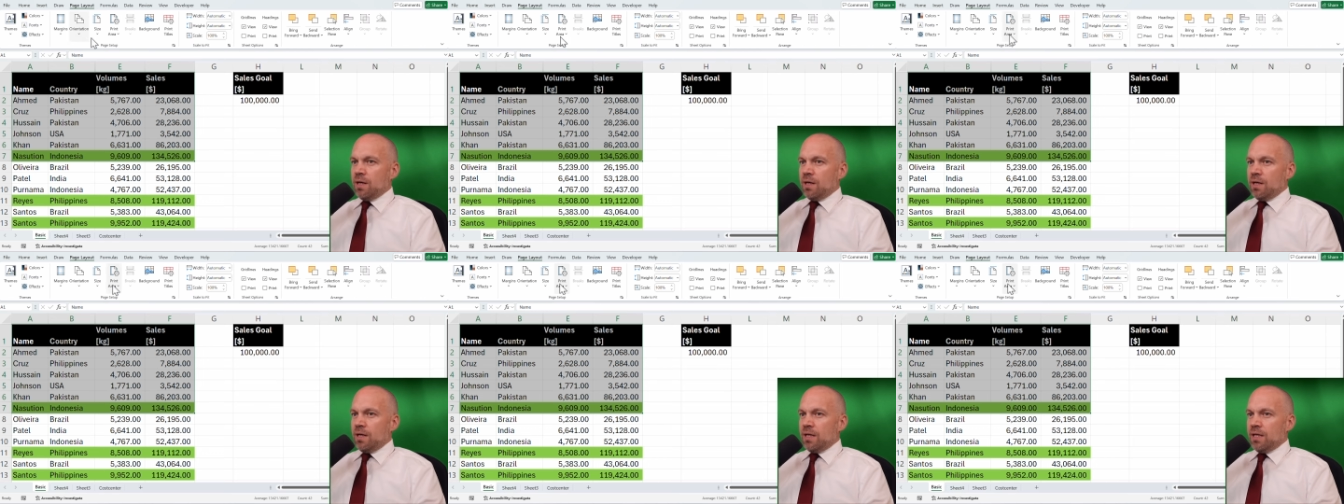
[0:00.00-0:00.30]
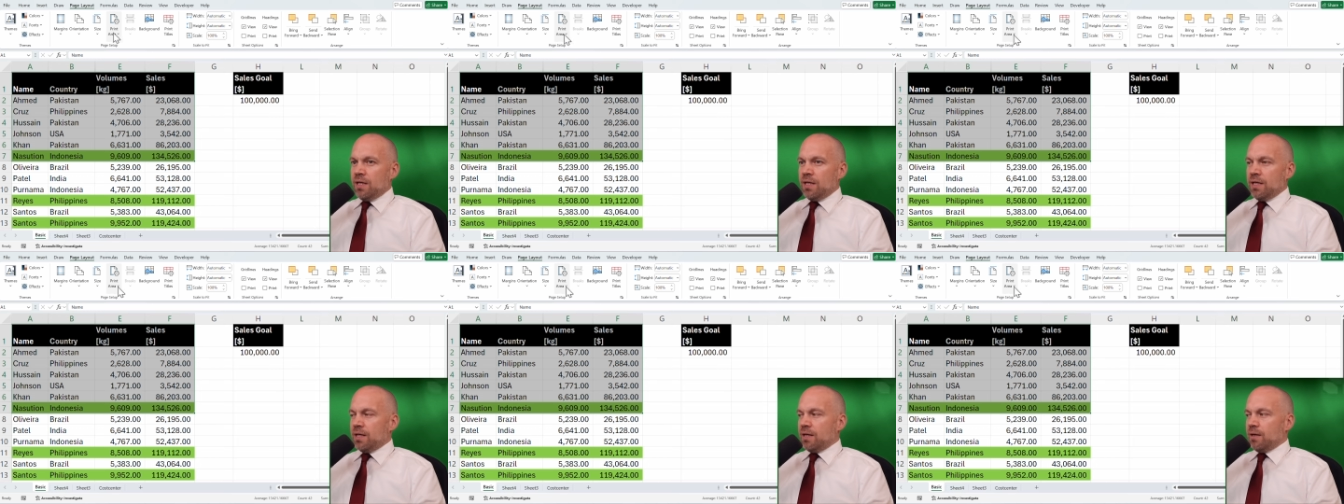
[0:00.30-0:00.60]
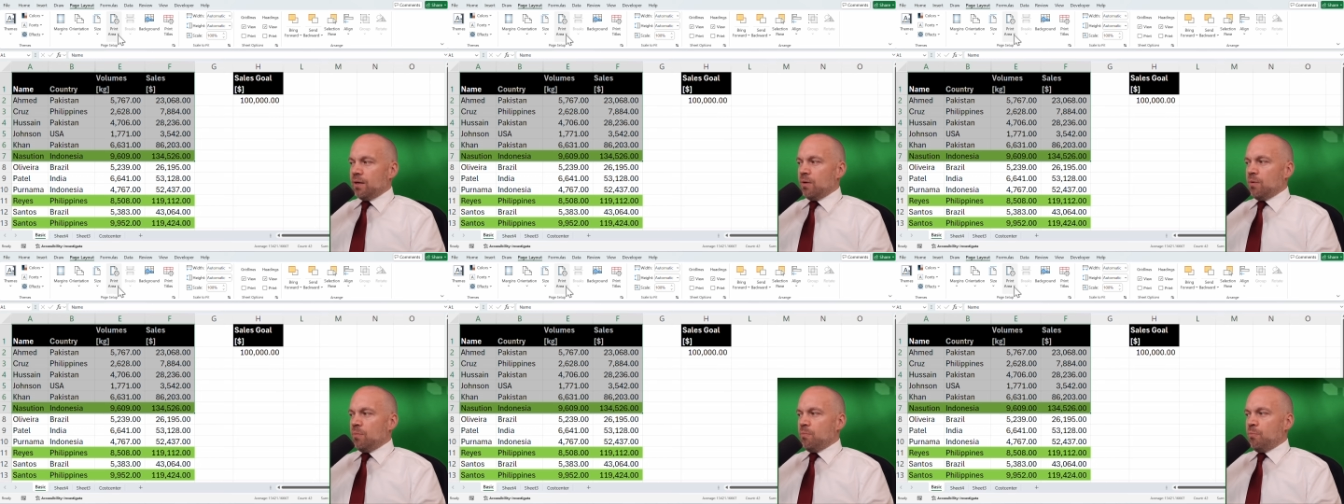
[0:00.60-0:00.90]
here
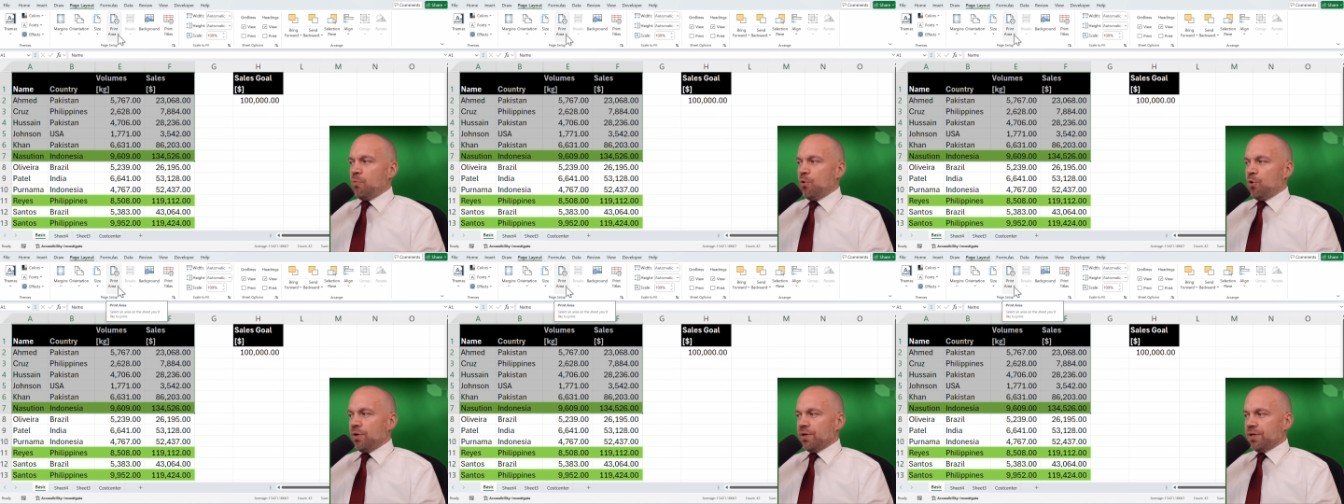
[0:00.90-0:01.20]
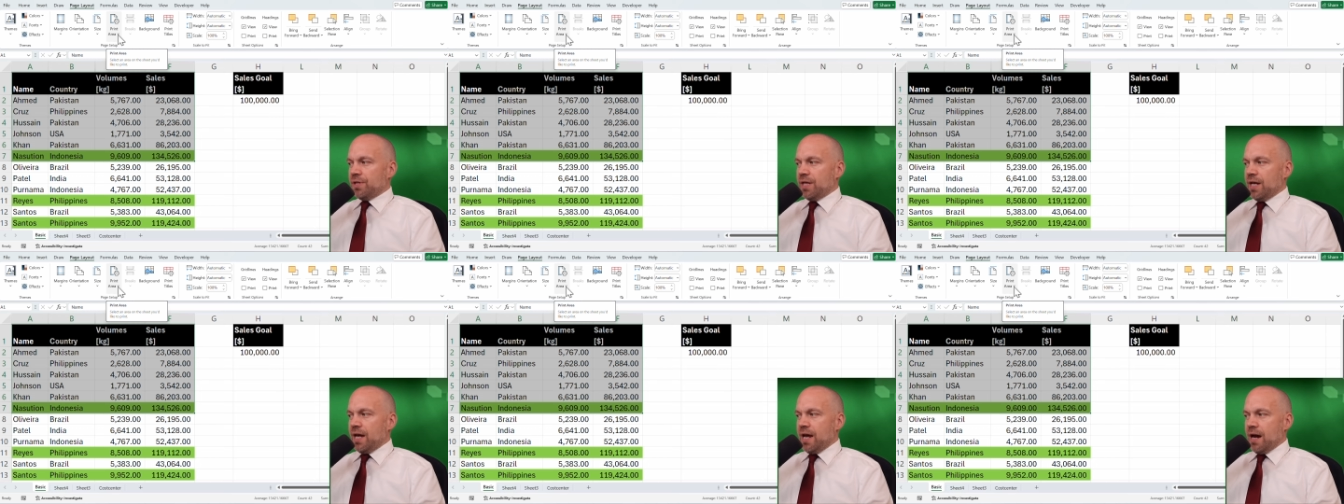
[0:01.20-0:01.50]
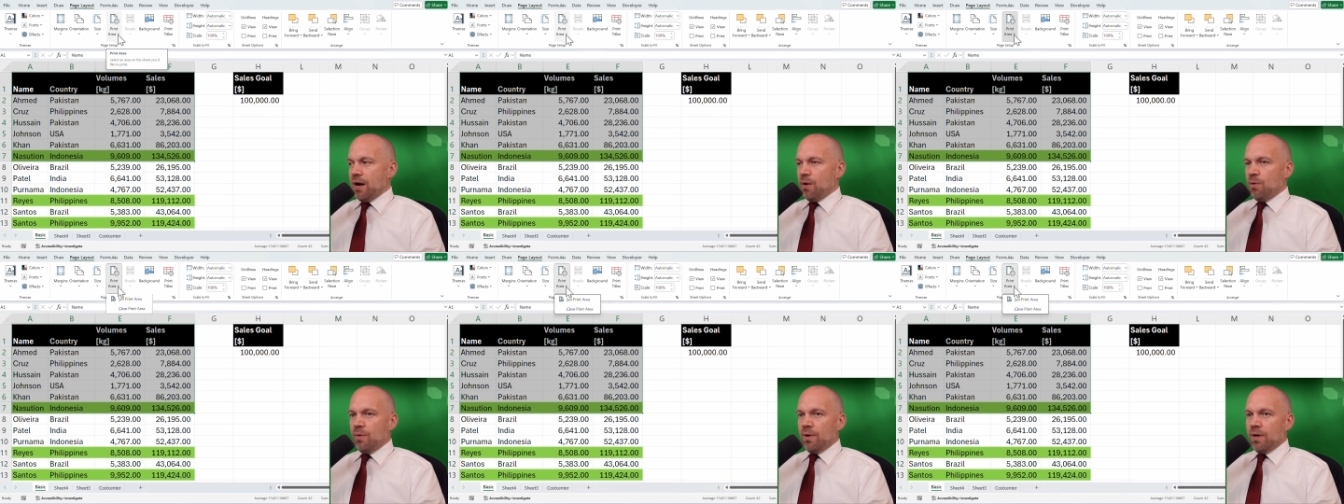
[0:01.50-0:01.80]
print
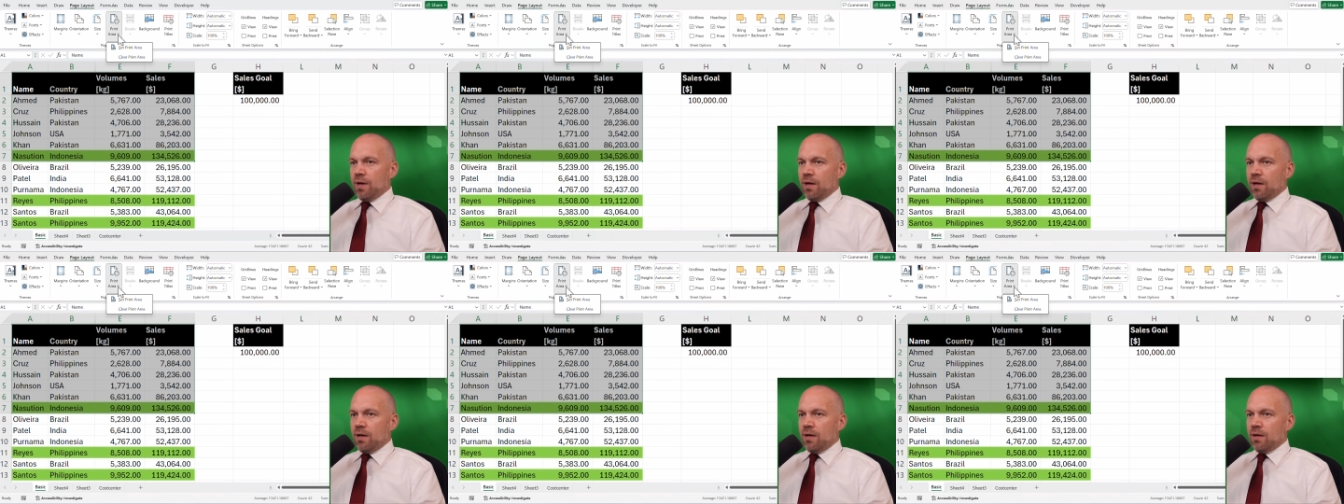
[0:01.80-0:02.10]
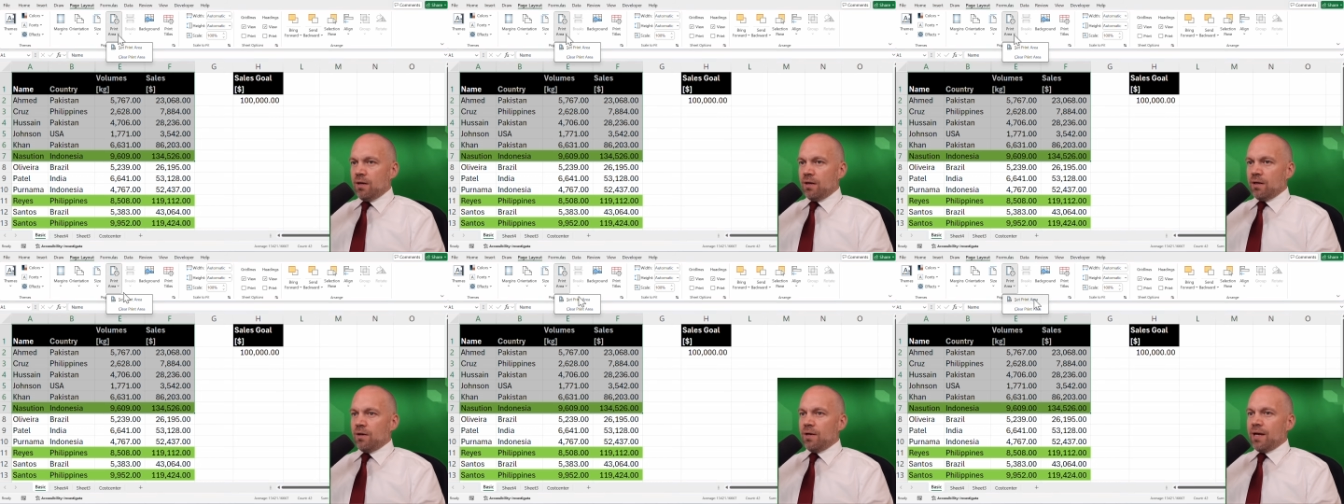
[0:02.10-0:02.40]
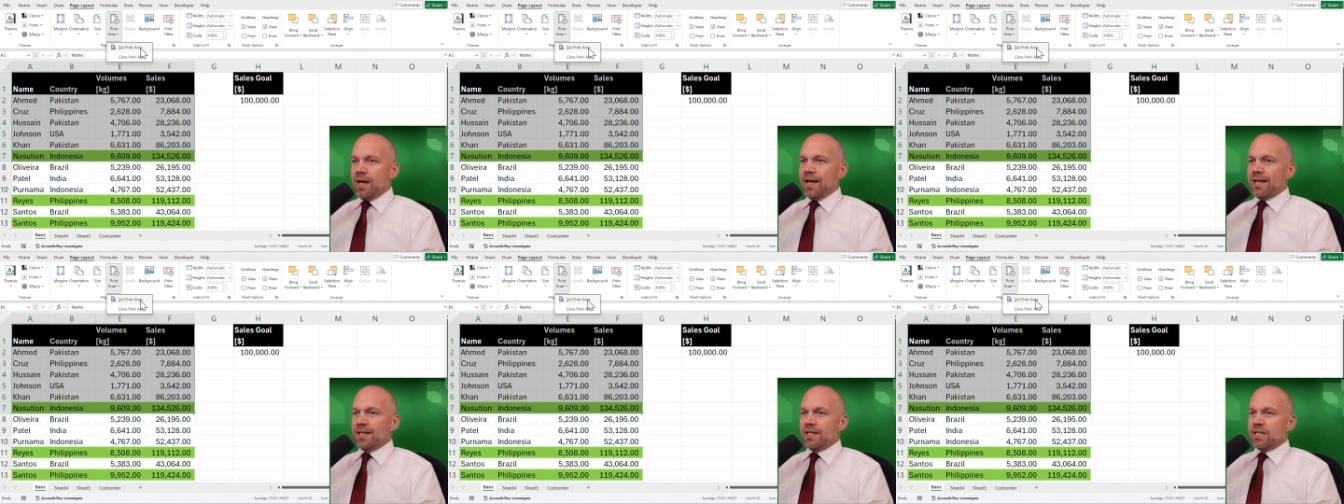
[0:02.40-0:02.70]
area,
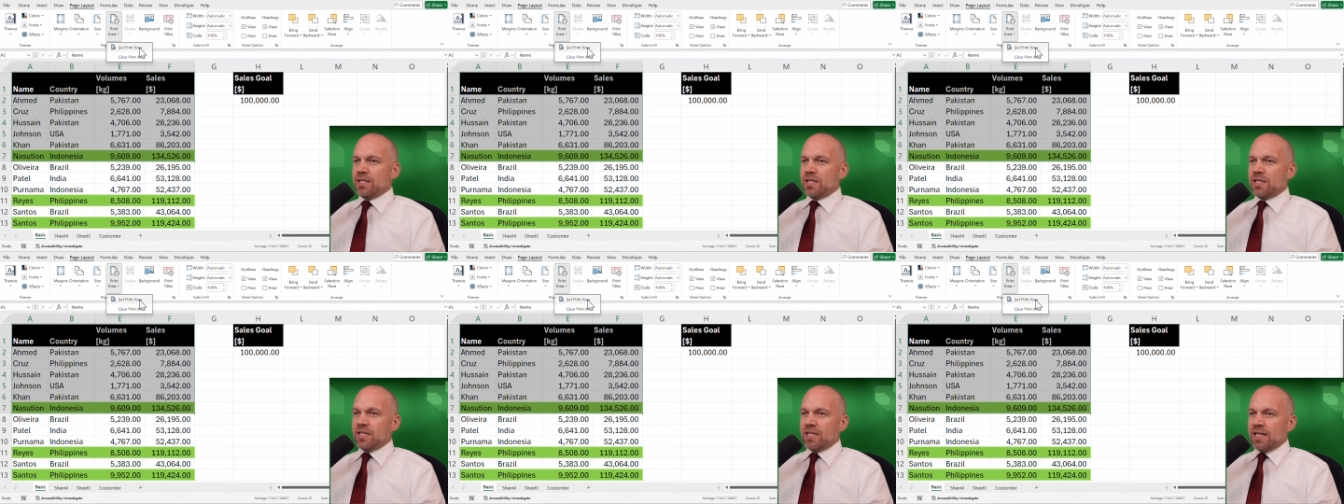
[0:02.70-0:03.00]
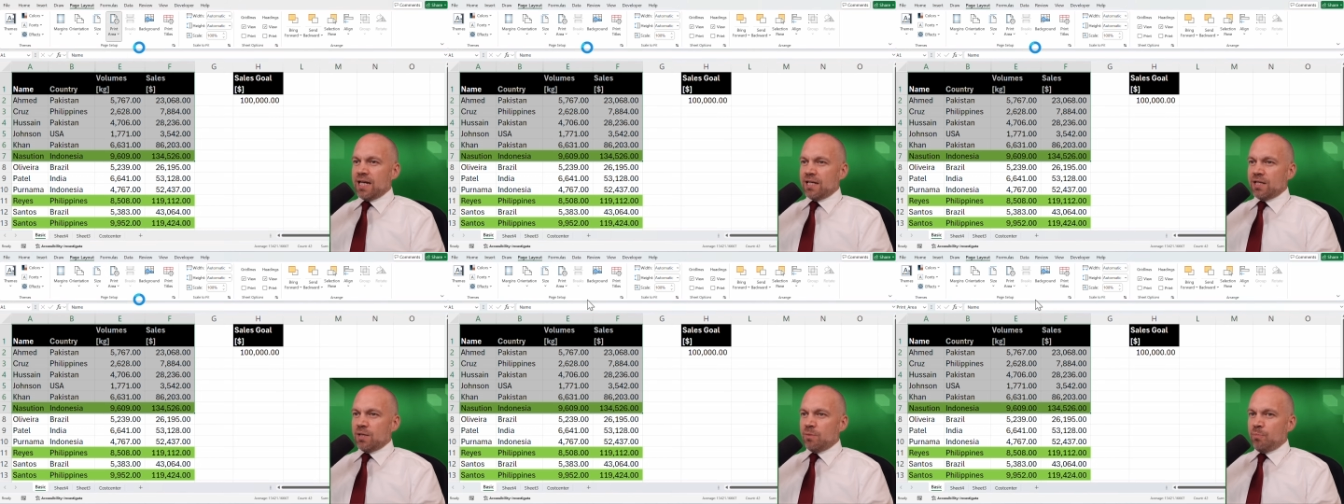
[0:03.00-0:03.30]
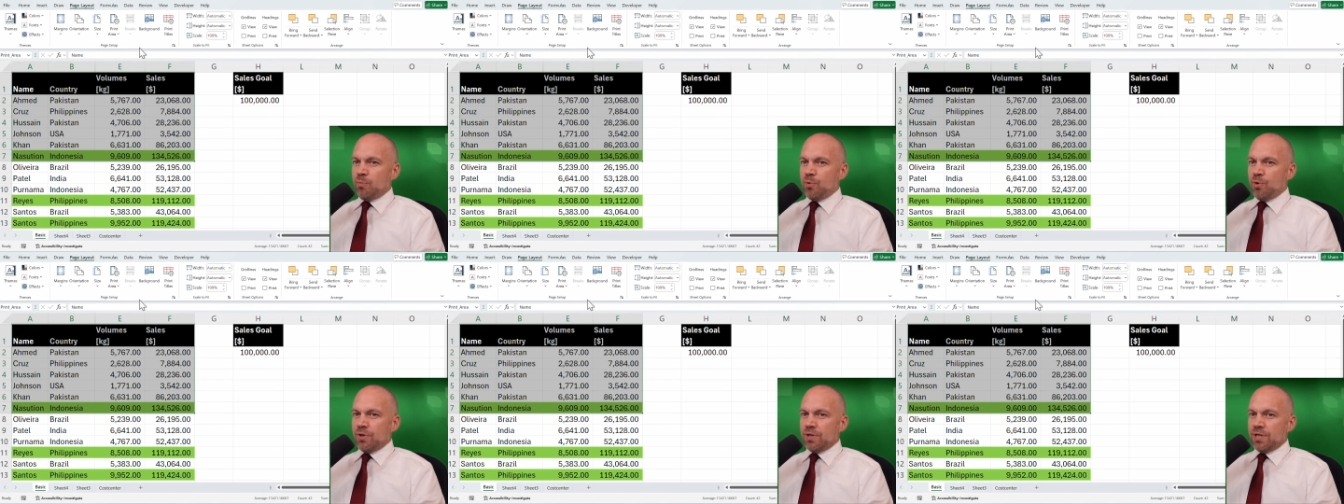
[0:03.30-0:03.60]
and set
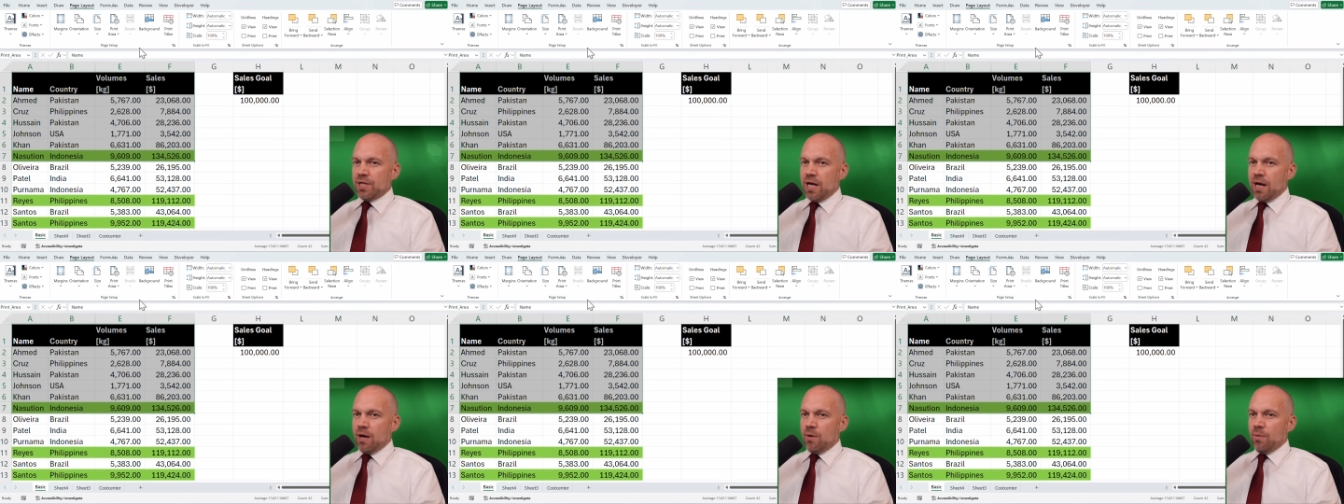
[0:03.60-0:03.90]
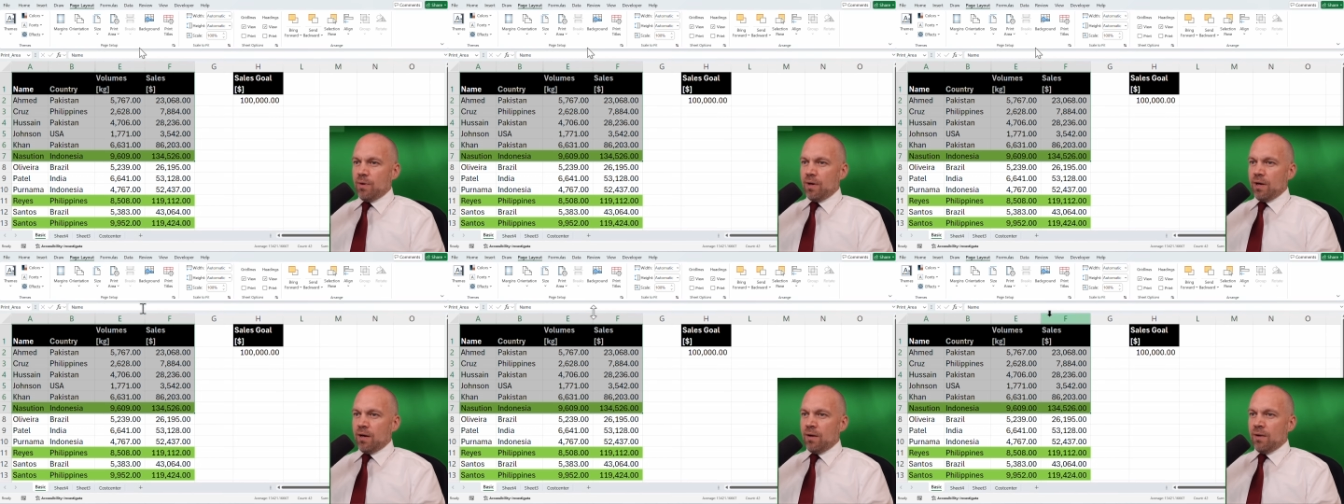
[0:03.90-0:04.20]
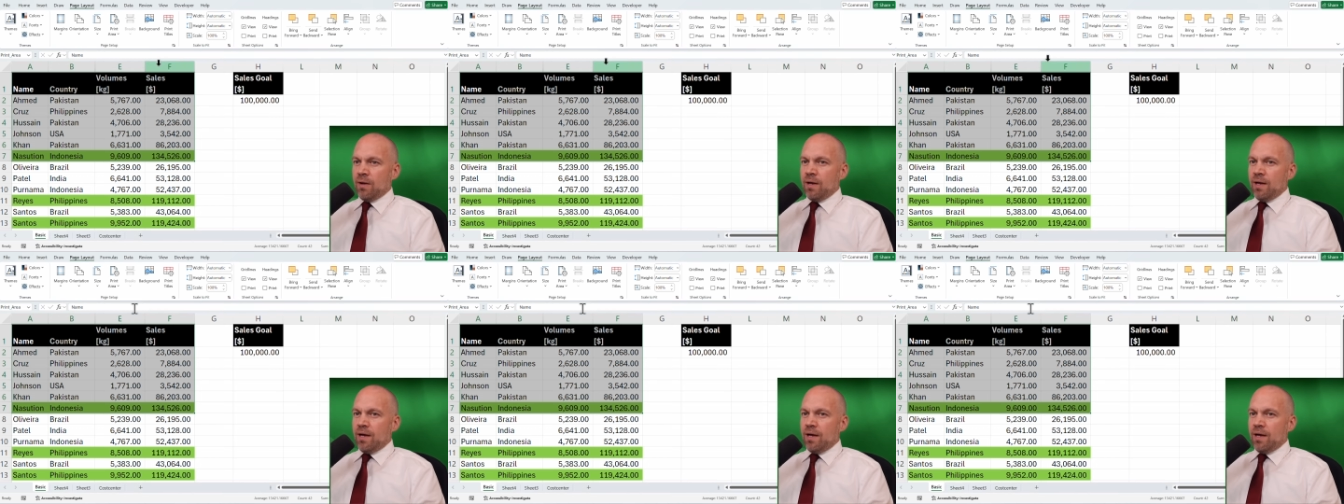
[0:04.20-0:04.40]
print area.